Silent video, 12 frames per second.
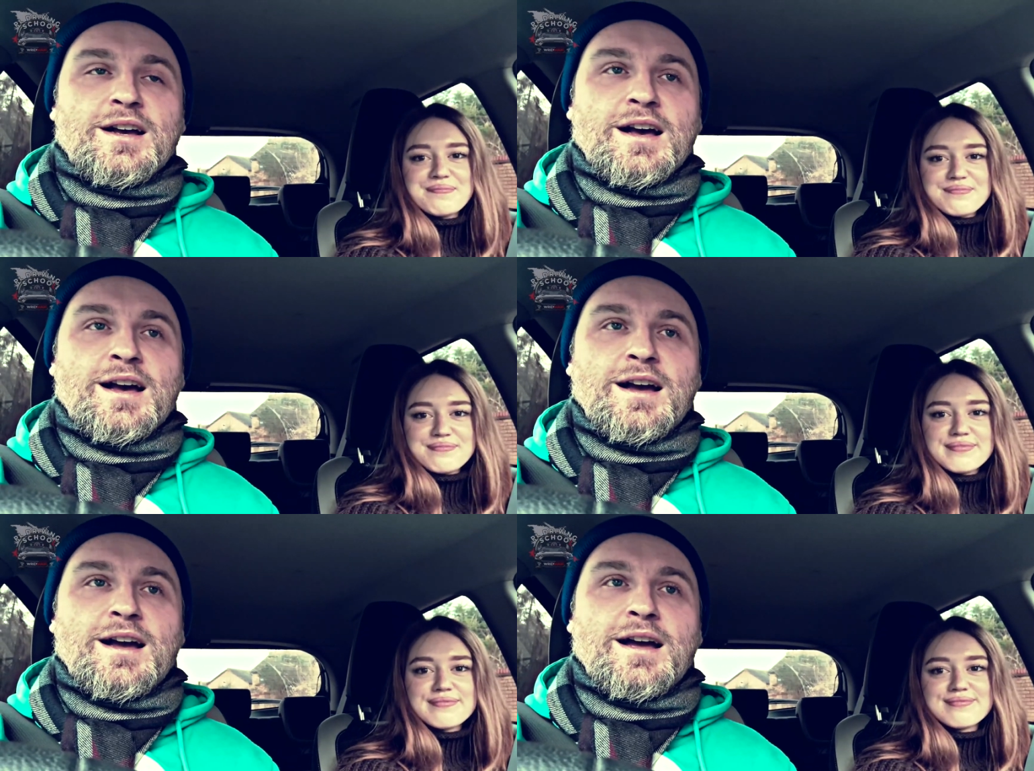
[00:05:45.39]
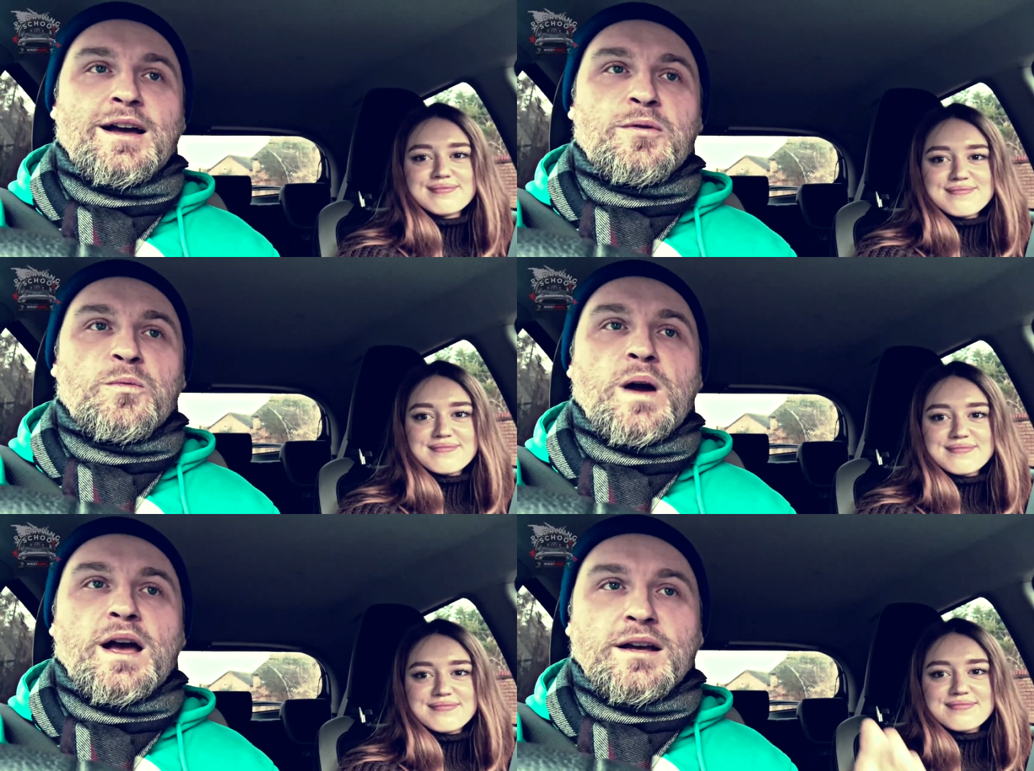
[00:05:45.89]
Speaker 1: uh,
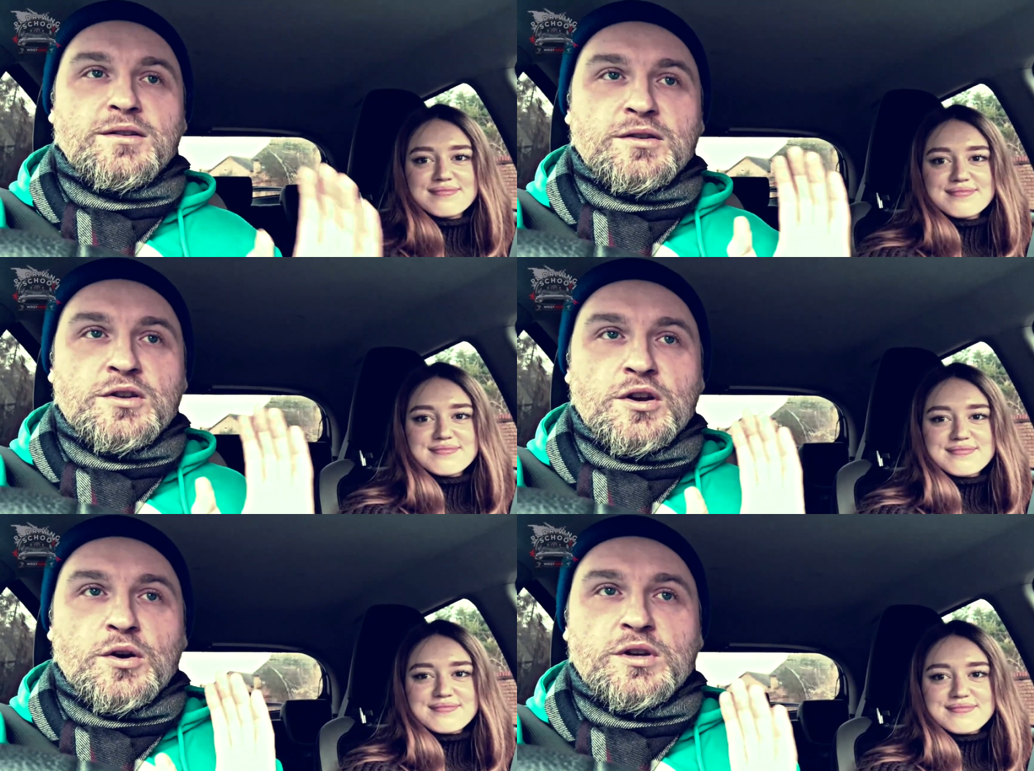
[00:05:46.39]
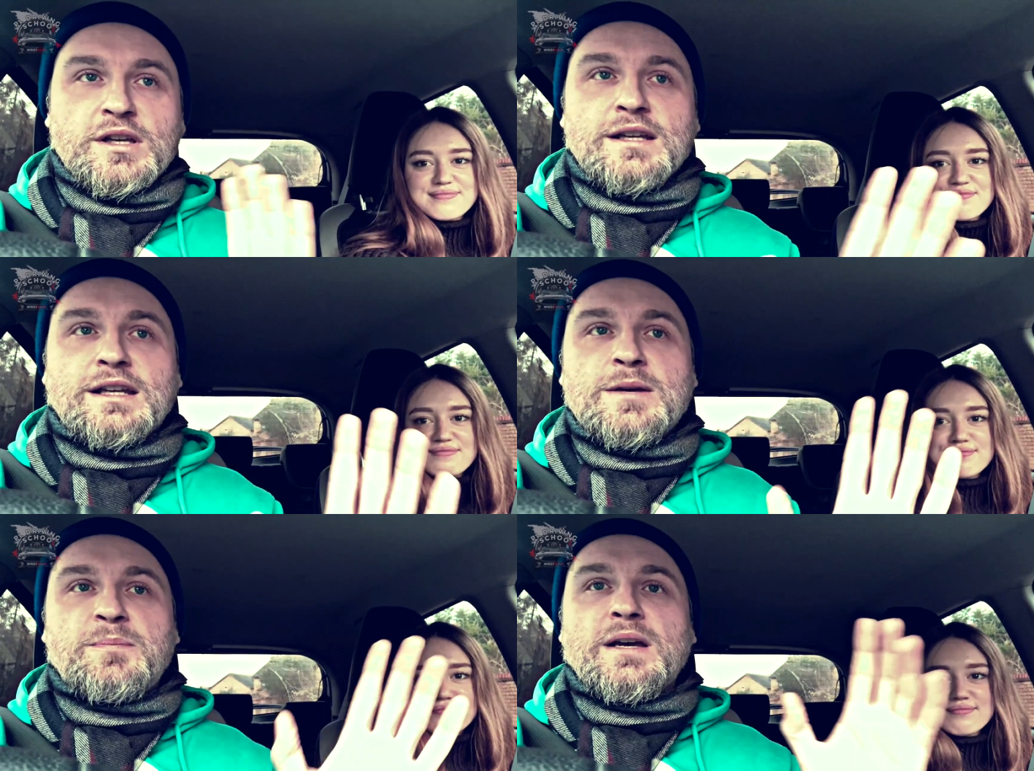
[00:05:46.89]
where you know you can
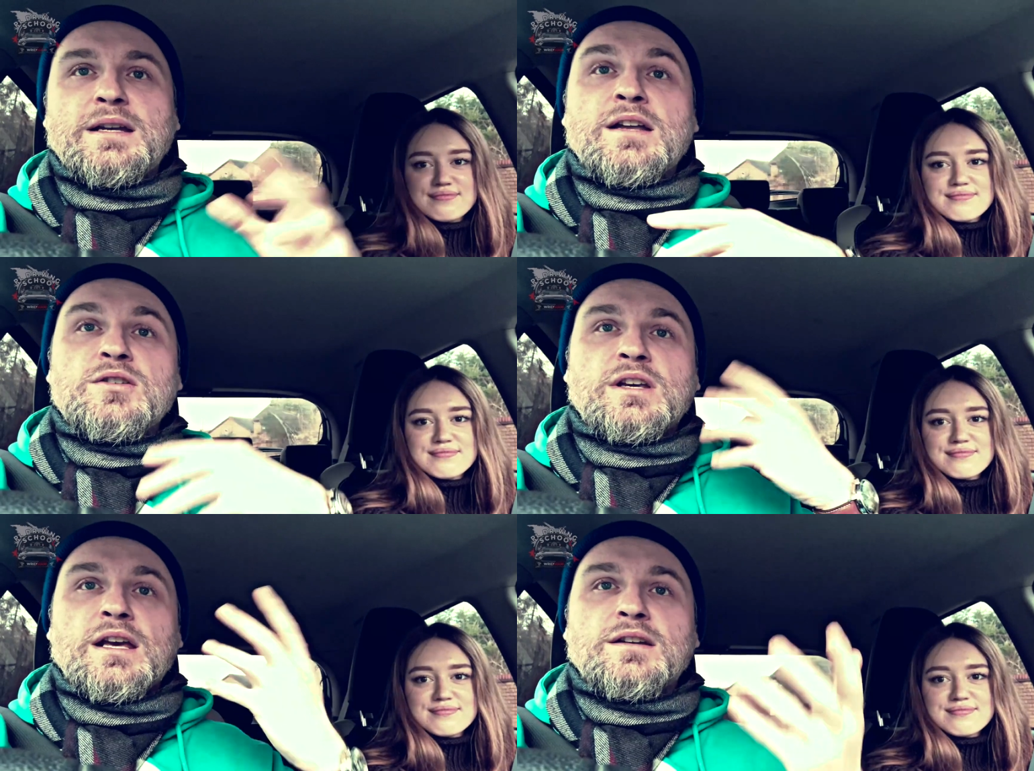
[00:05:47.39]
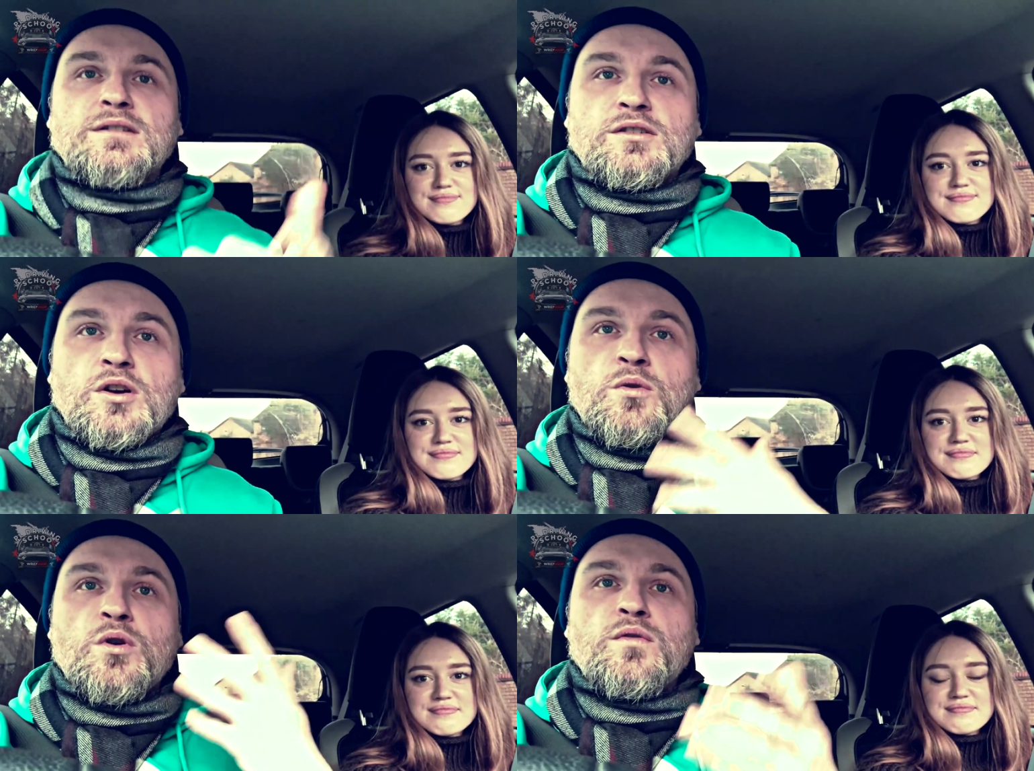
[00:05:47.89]
keep it and you can
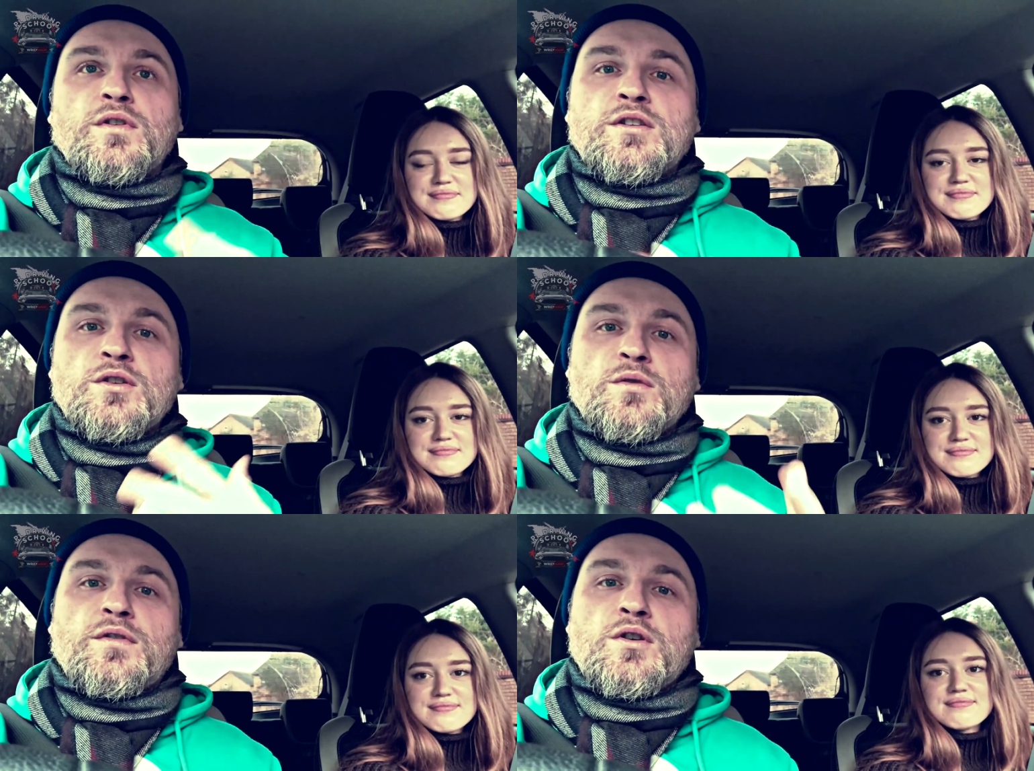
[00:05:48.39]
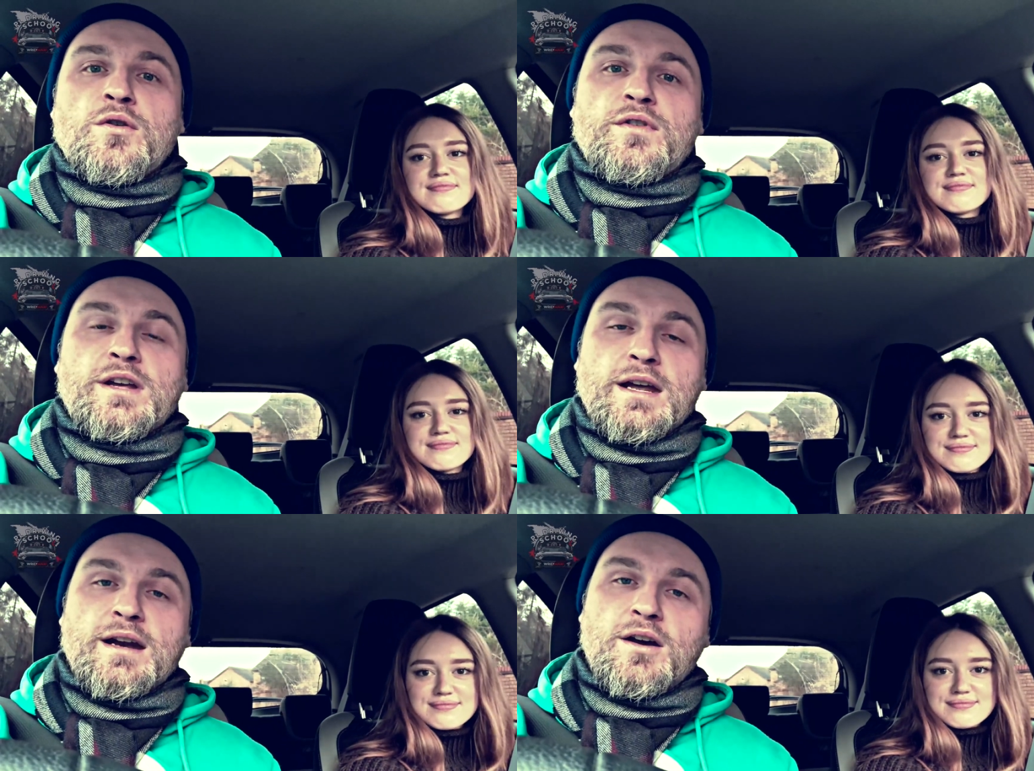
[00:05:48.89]
go over and over and over
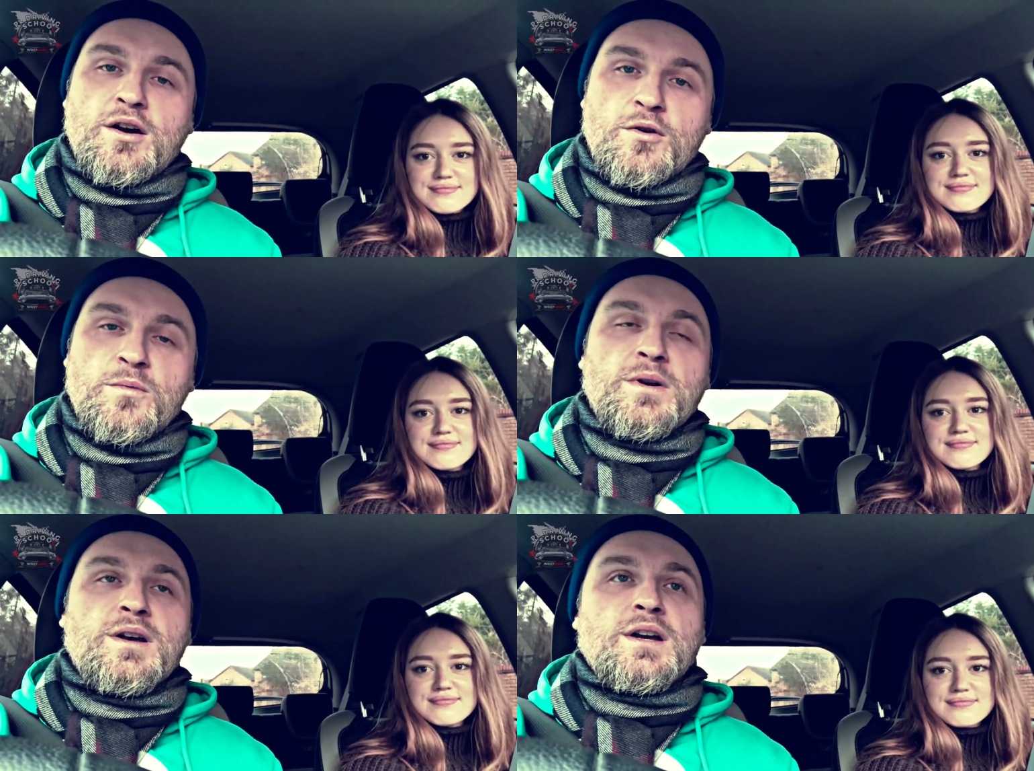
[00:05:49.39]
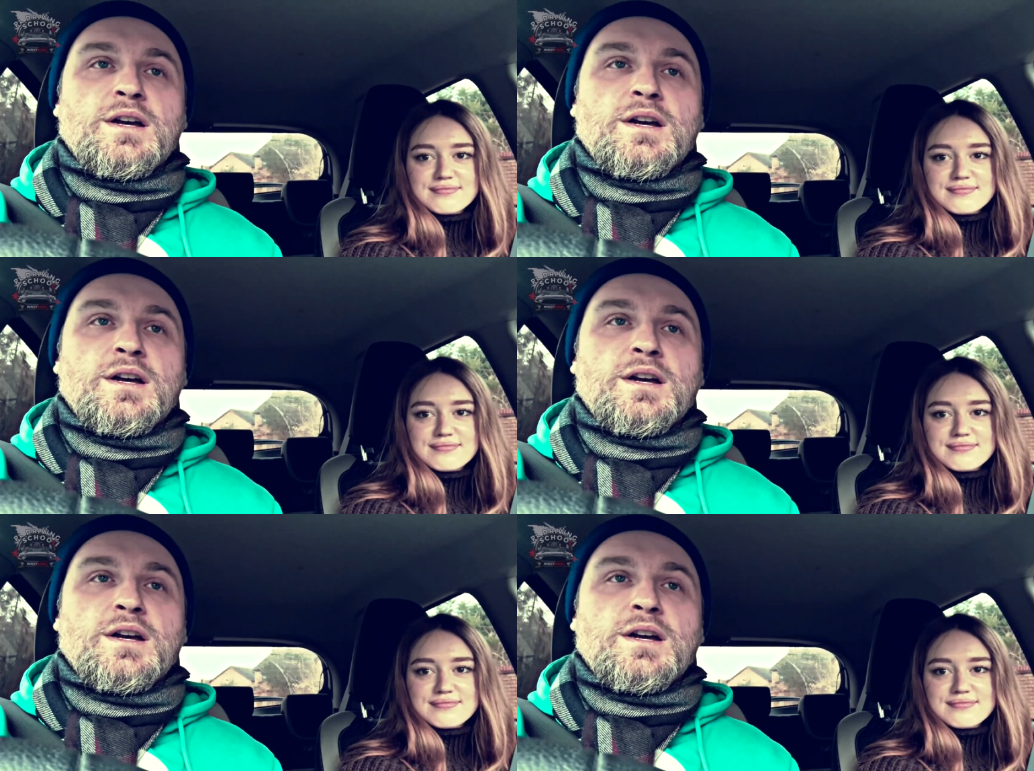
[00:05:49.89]
again at home,